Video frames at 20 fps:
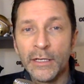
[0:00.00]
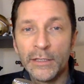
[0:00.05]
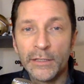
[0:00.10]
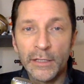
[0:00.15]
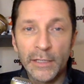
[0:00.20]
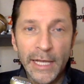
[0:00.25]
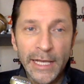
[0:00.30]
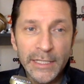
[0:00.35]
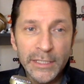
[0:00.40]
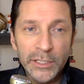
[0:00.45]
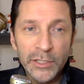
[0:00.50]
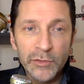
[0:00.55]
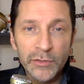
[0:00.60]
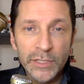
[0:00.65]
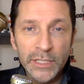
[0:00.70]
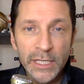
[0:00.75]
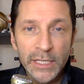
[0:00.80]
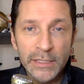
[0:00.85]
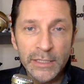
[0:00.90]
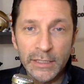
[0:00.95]
the last two
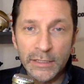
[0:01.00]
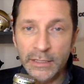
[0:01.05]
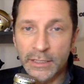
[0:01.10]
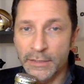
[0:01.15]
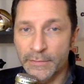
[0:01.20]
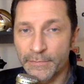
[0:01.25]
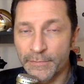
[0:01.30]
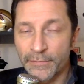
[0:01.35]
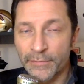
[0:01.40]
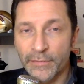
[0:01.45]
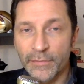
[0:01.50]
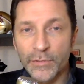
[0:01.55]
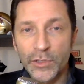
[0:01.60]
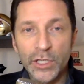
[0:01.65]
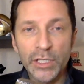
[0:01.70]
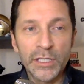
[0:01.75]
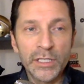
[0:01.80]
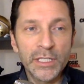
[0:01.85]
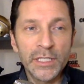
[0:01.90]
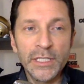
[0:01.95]
seasons.
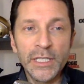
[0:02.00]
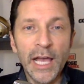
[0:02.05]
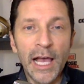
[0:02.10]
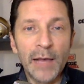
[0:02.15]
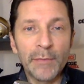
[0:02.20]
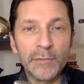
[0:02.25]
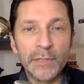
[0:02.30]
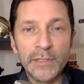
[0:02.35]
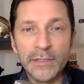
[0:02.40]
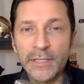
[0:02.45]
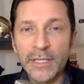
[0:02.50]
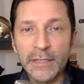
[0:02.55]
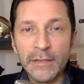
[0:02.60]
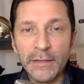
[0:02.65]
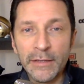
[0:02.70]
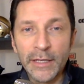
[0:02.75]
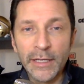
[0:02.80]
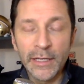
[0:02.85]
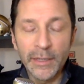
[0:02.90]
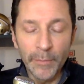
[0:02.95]
Just stopped.
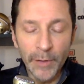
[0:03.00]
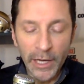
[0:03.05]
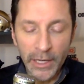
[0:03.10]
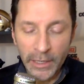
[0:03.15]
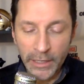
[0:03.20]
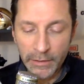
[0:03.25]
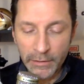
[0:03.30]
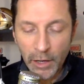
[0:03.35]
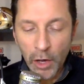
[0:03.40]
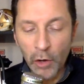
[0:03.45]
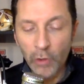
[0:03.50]
Didn't think about it.